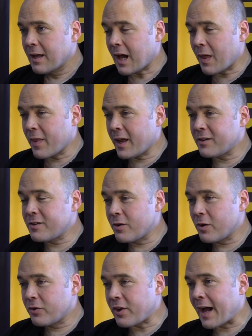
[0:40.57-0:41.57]
and then
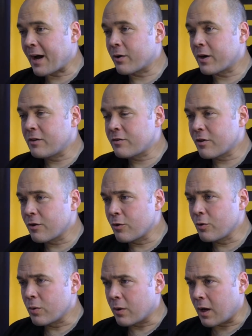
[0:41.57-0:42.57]
down
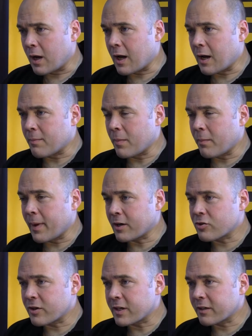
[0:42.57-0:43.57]
into
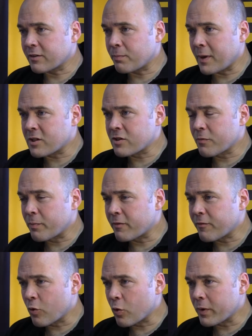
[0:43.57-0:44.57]
metrics, measures of
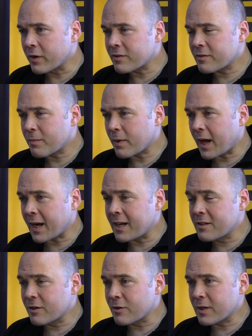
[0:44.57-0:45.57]
performance, and
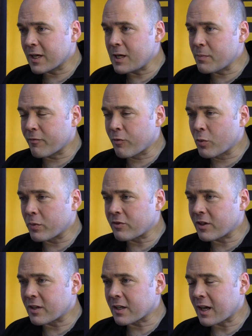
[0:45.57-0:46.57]
into key
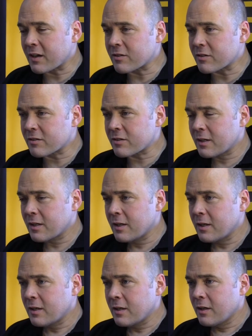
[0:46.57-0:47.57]
performance indicators.
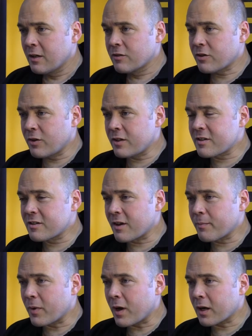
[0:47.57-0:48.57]
So this is
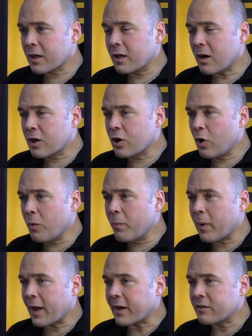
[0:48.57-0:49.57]
a
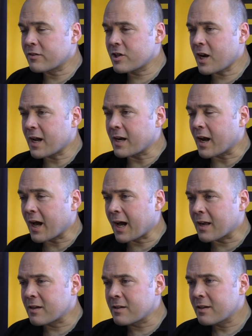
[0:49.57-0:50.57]
complex chain,
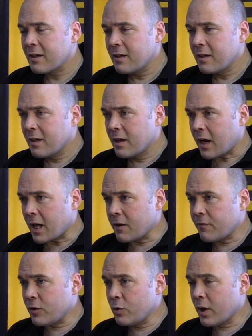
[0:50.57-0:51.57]
and
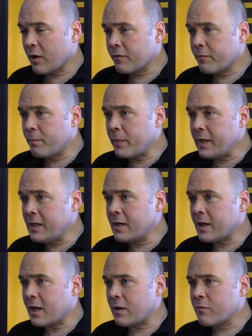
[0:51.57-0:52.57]
if you have
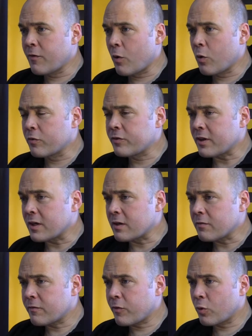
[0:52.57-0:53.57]
been involved
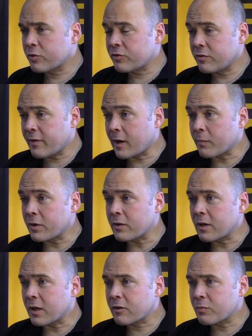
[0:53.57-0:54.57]
in force development
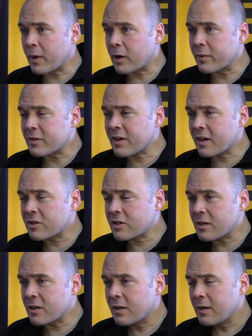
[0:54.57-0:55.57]

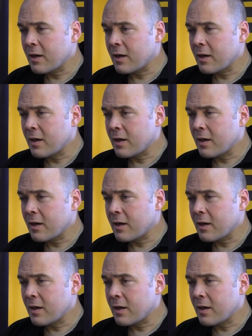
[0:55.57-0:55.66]
experimentation,